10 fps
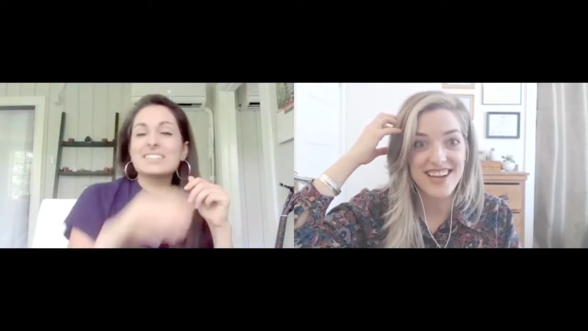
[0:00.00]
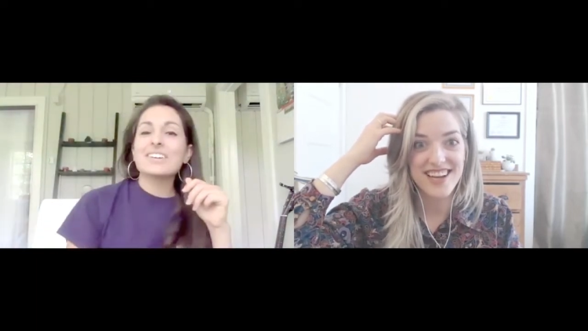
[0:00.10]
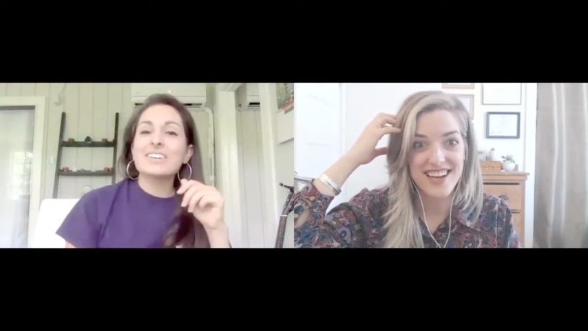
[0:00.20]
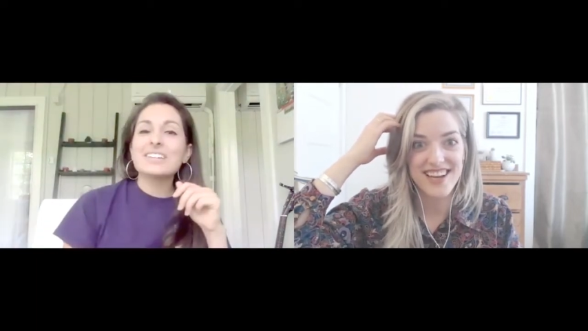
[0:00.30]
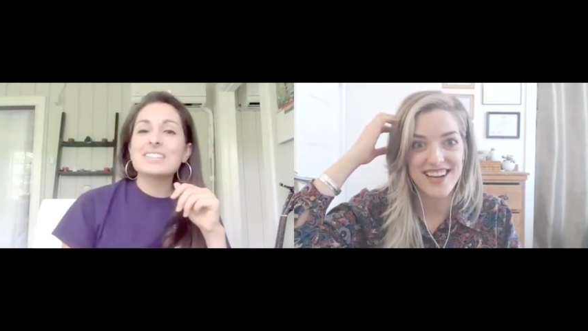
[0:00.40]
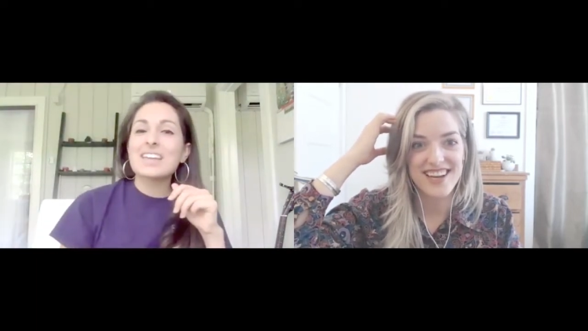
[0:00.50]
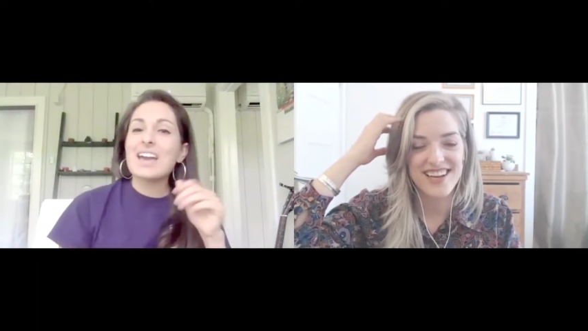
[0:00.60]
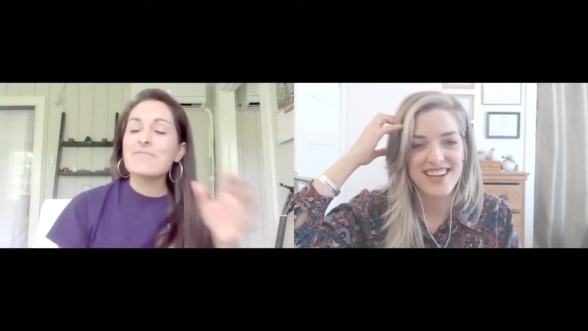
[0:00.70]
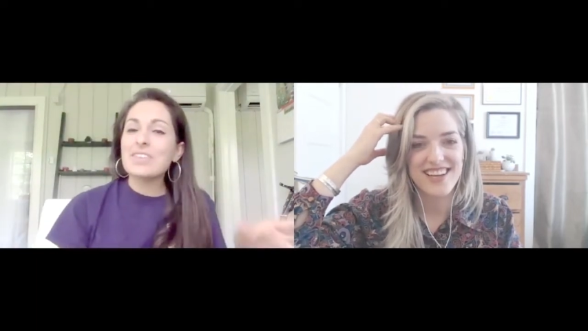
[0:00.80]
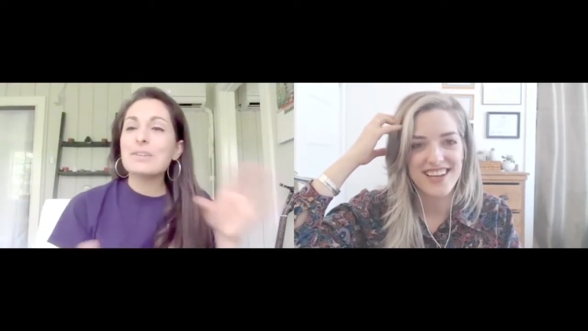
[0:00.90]
Speaker 1: so it's i
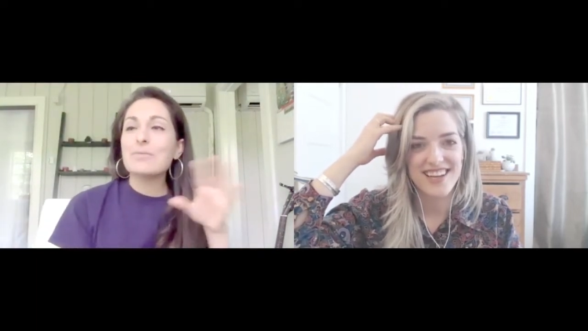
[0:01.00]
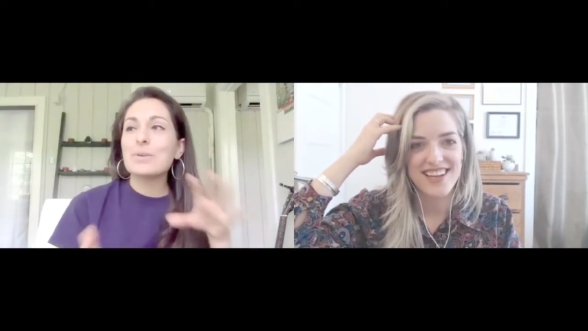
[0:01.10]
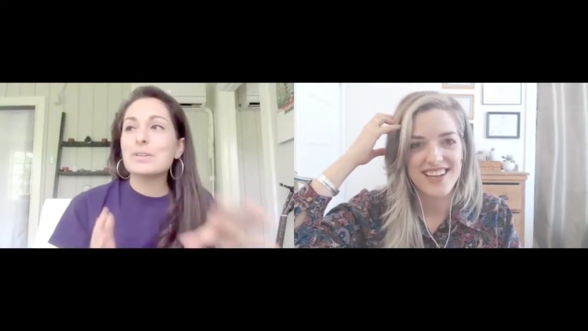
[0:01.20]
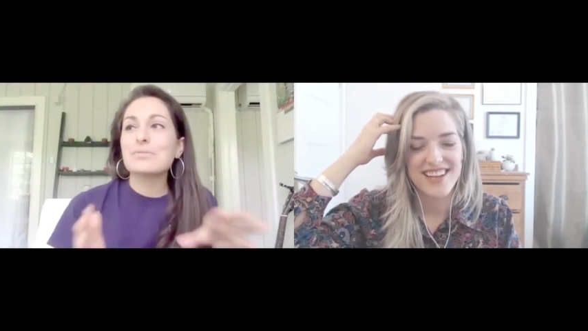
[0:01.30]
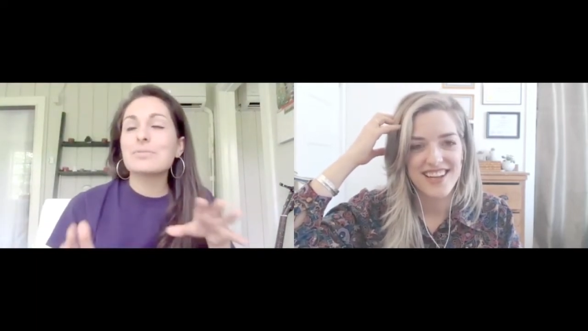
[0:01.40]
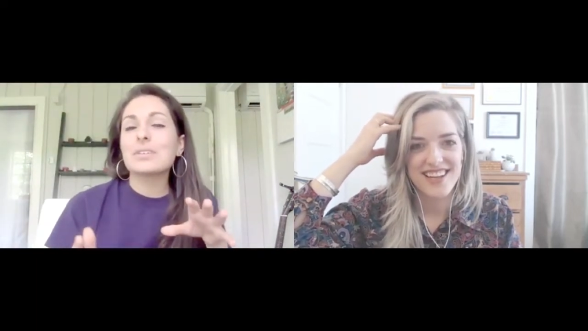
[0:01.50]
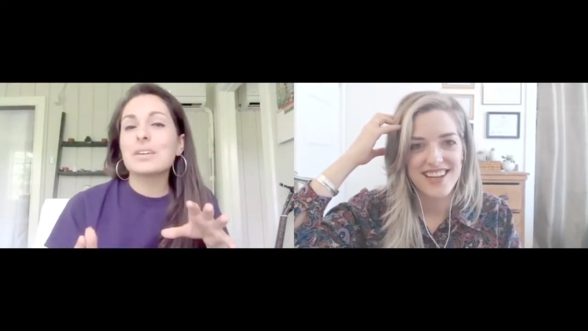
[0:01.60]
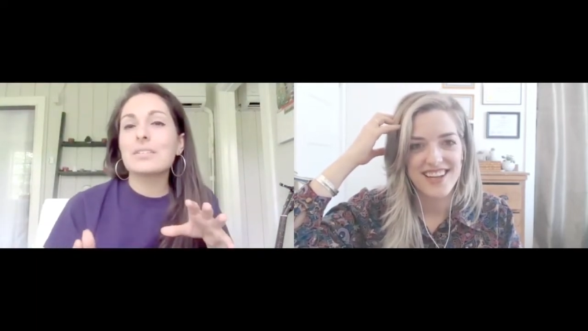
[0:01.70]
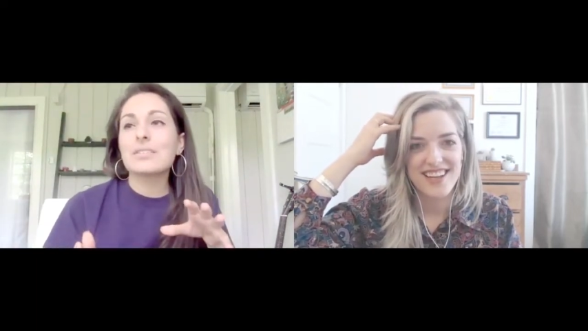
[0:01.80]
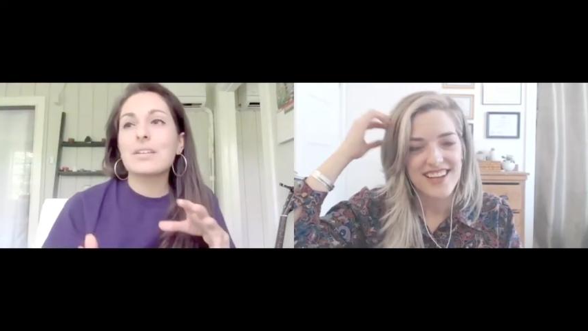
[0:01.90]
feel like what we do
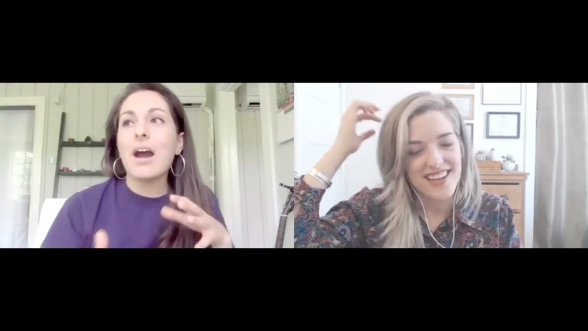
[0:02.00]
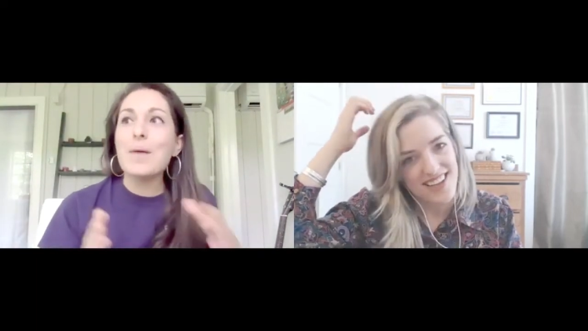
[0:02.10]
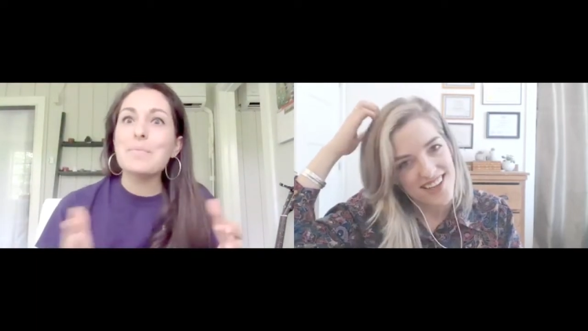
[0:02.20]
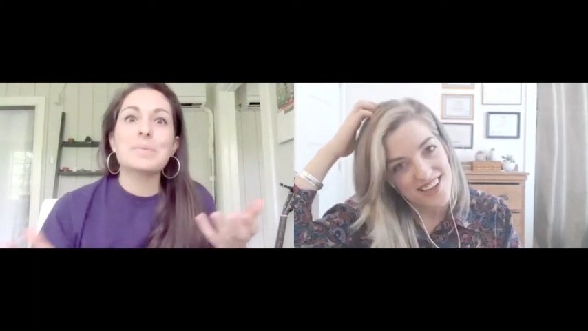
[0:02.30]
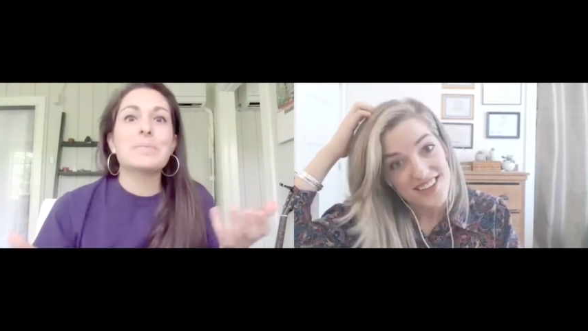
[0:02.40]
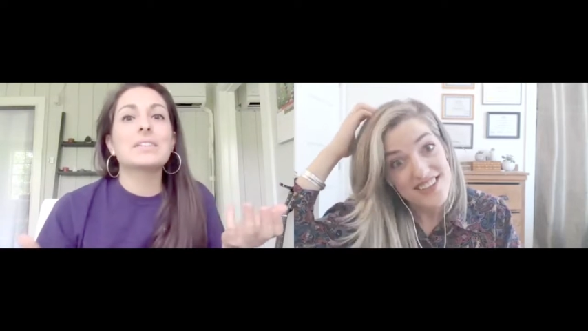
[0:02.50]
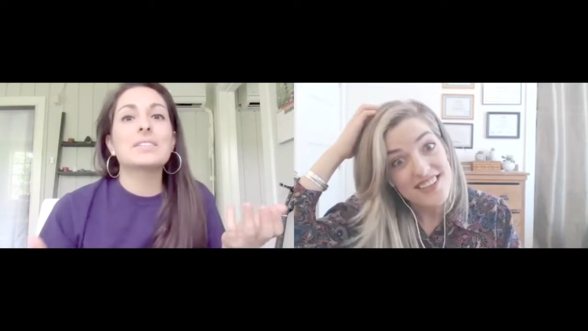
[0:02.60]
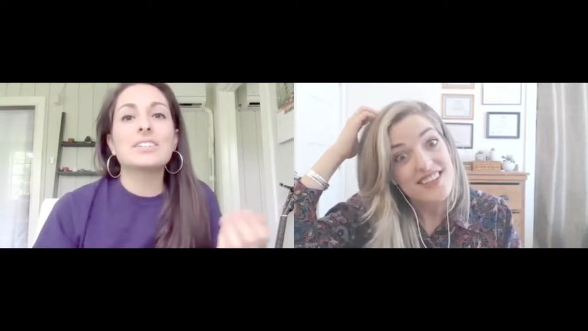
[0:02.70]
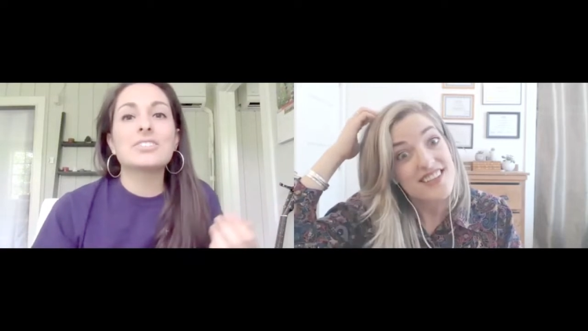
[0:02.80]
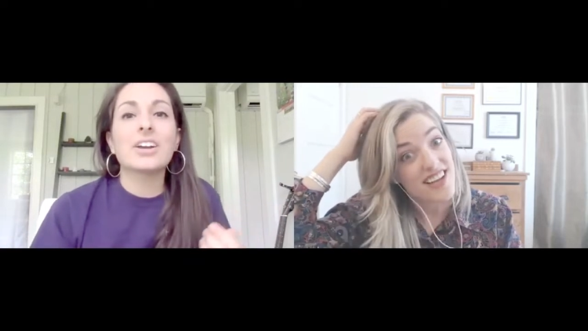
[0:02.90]
really complements
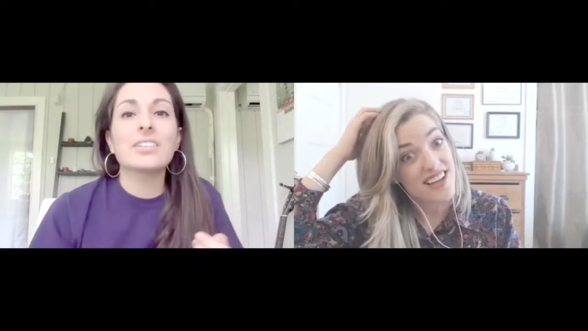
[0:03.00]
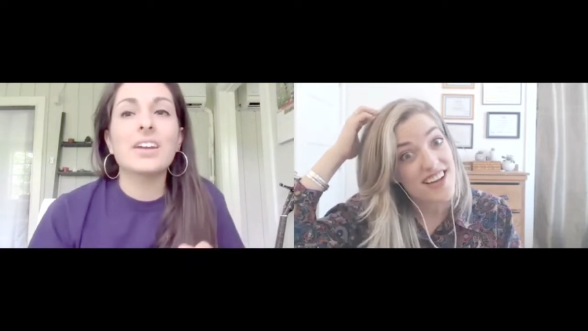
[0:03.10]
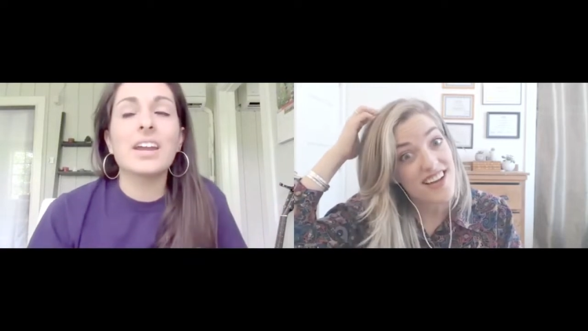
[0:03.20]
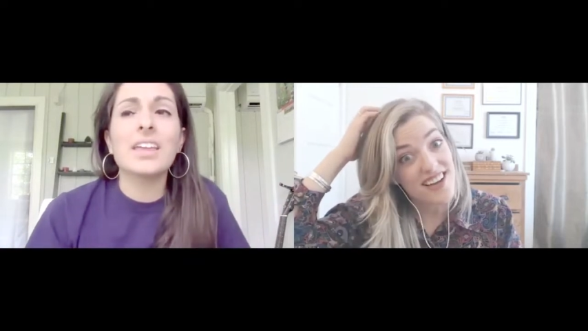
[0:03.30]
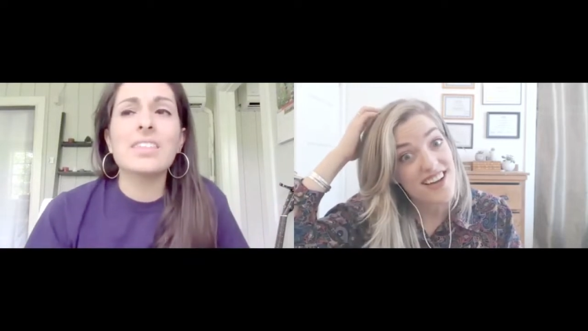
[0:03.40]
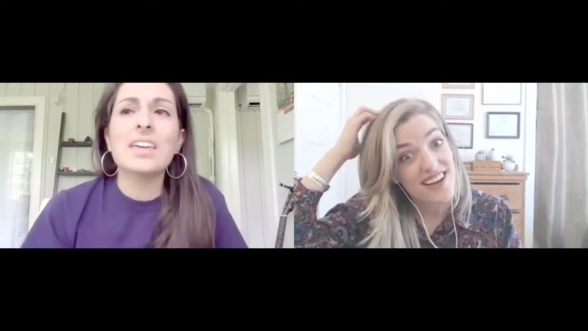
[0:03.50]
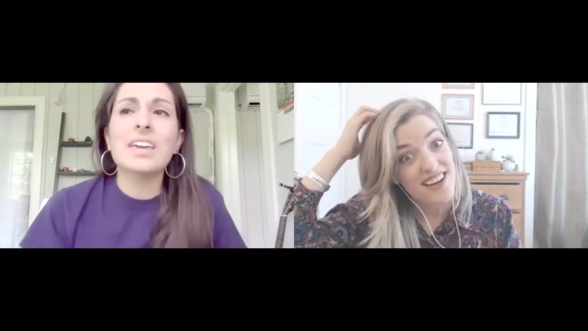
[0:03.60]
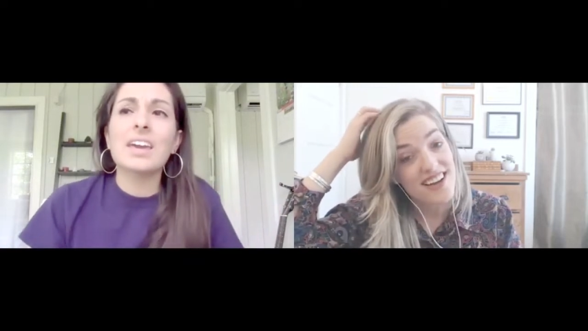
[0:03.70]
each other yeah. and i think